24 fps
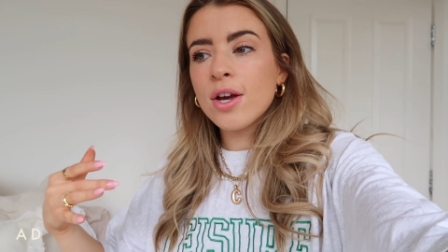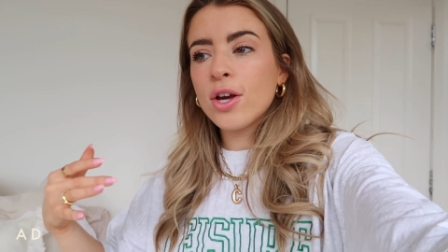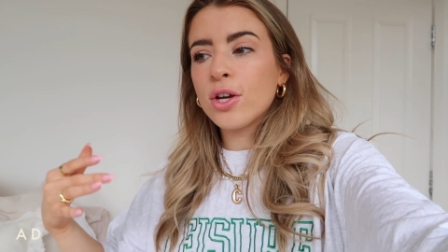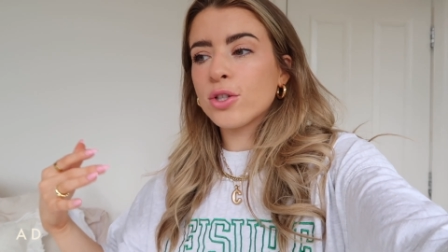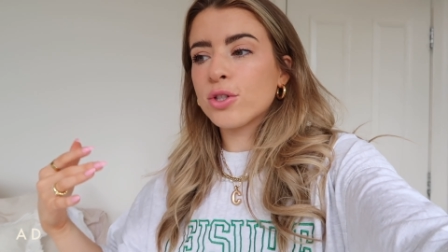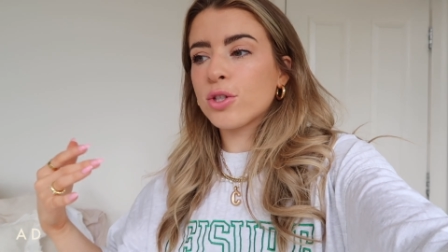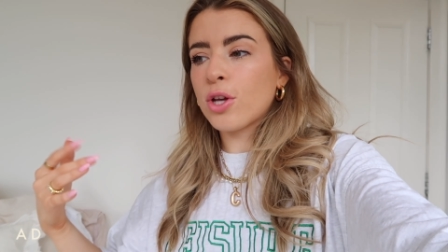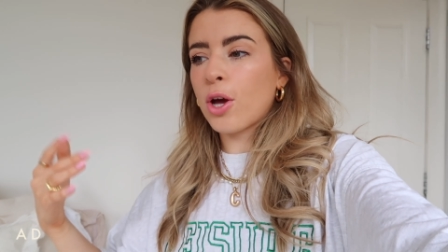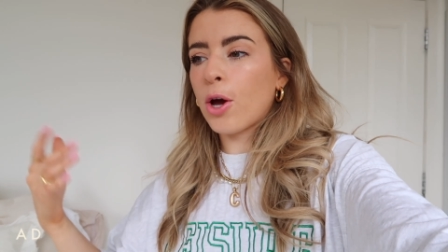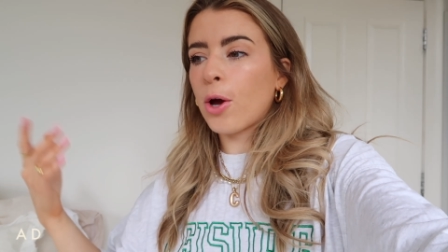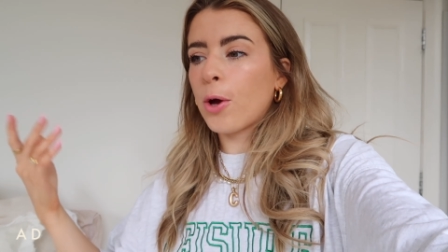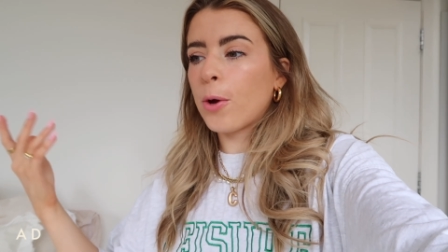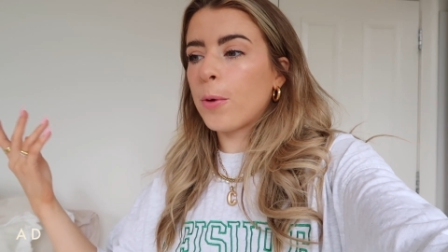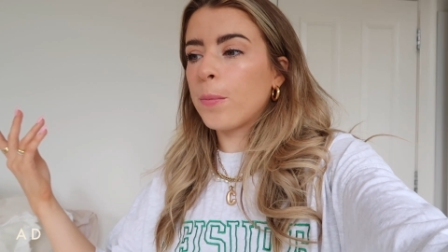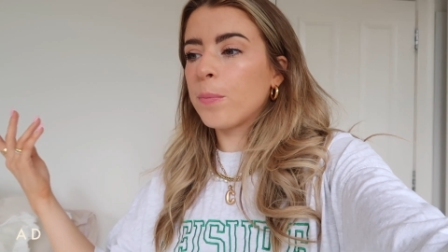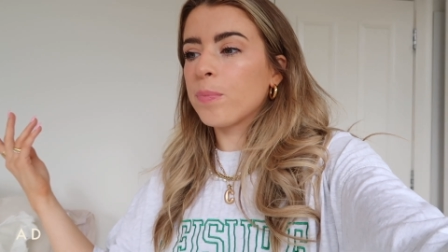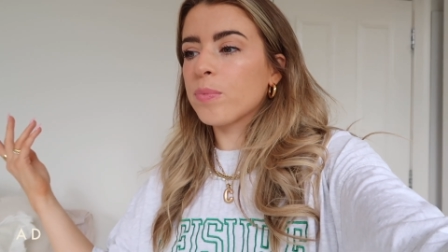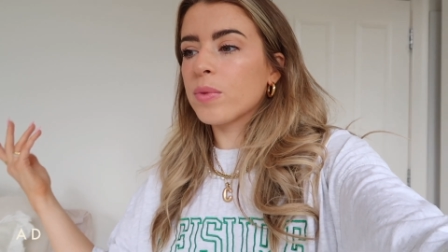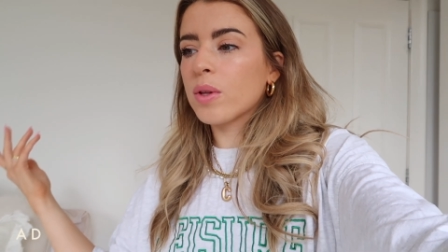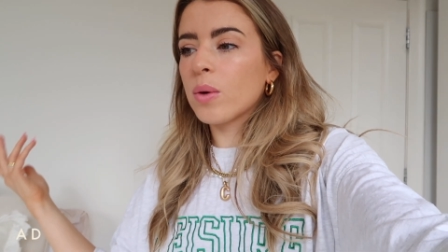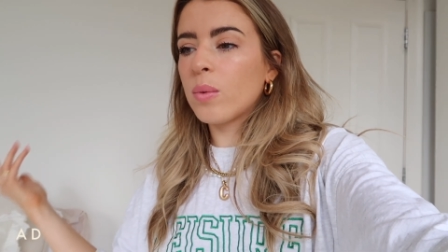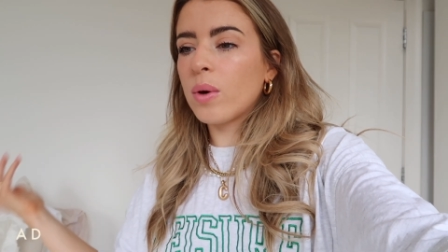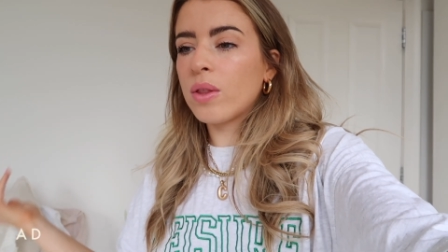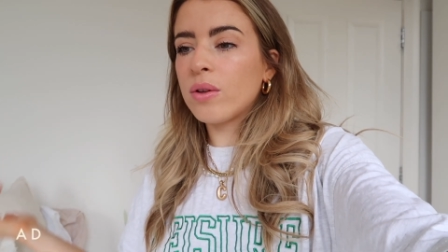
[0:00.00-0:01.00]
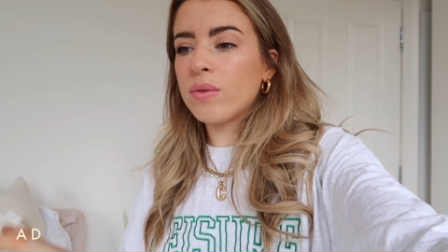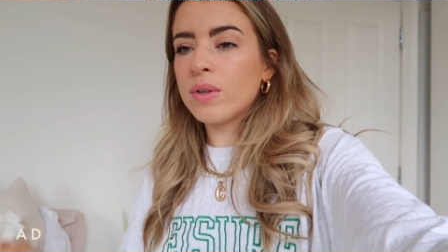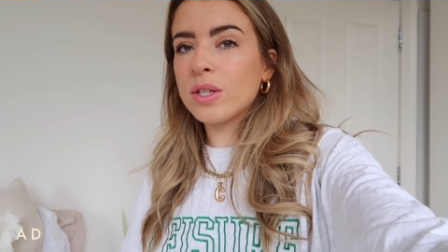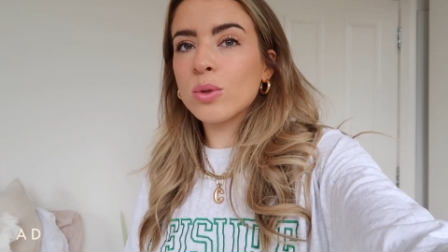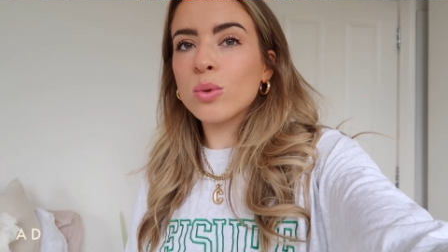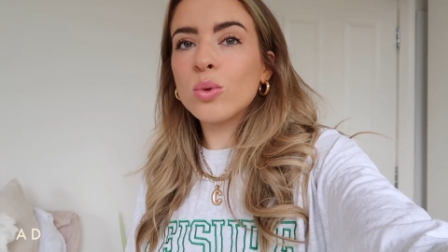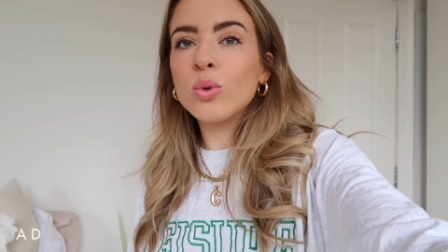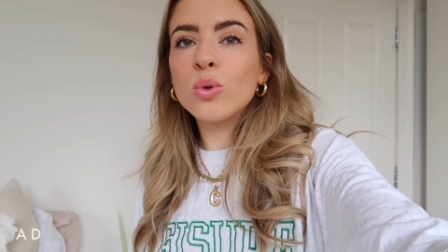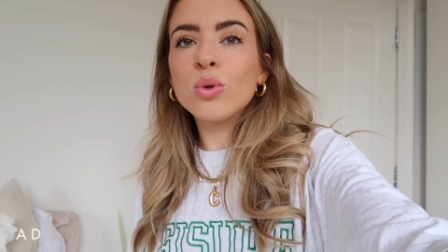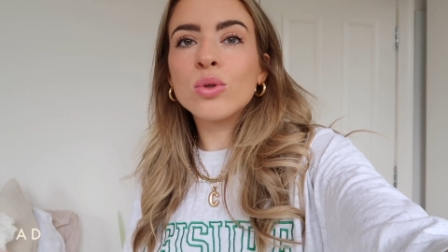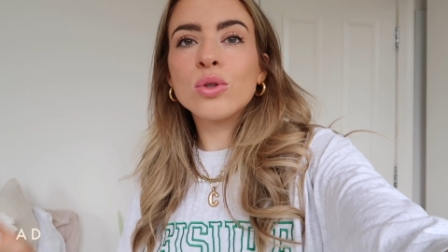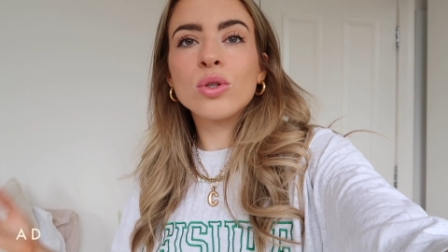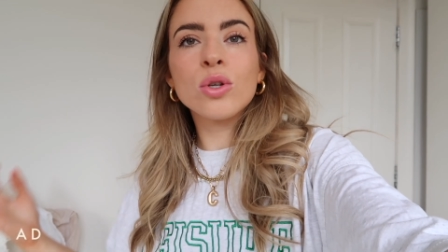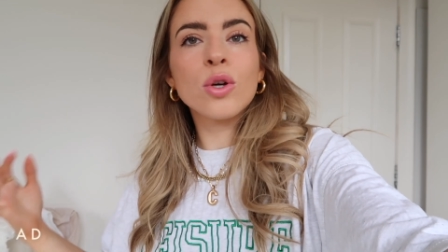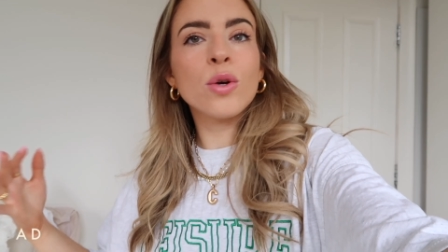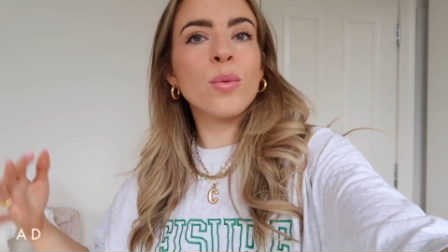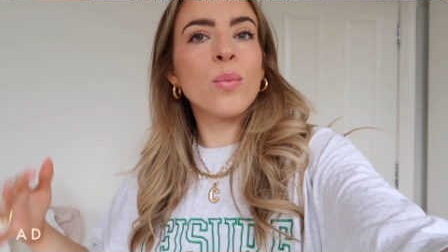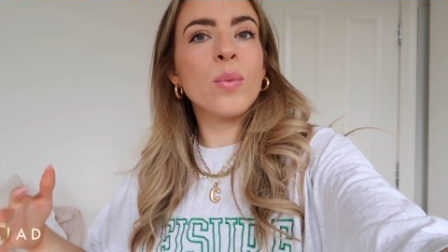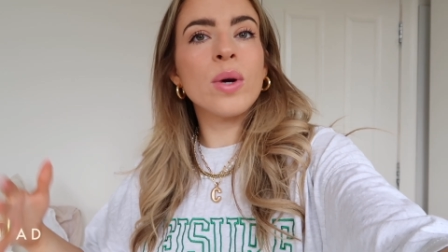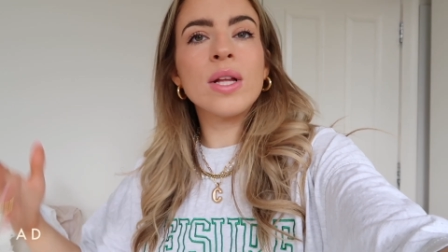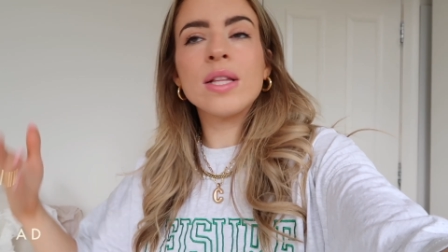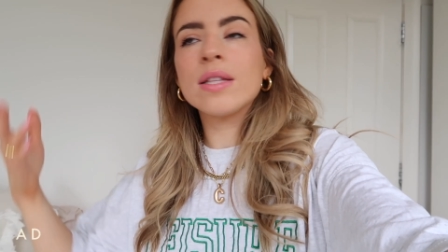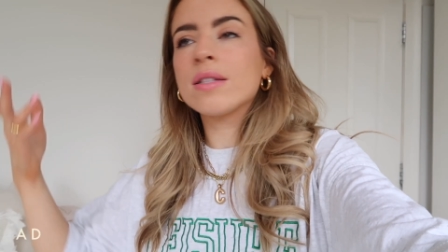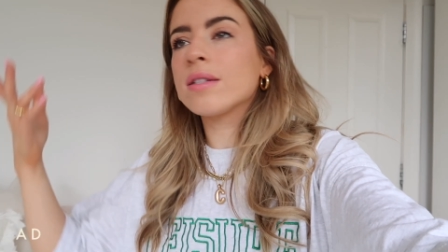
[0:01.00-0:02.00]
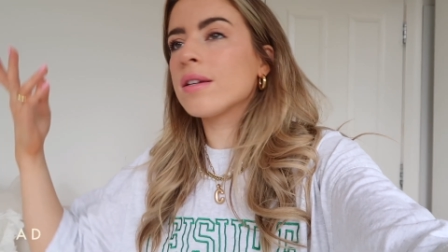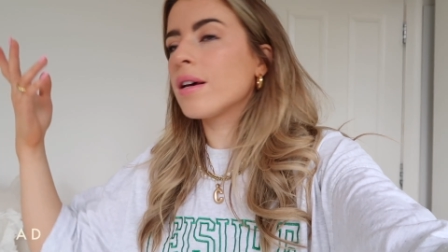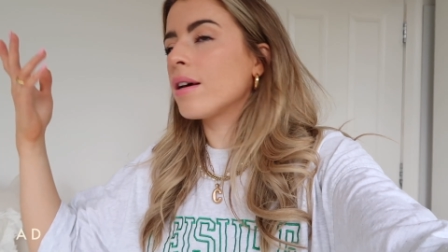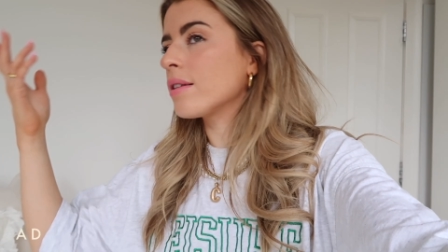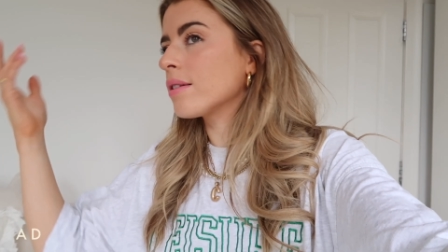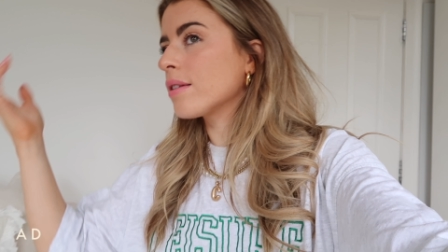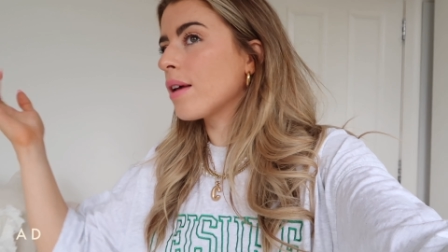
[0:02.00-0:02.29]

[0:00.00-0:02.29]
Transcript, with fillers: So whether it's autumn, winter,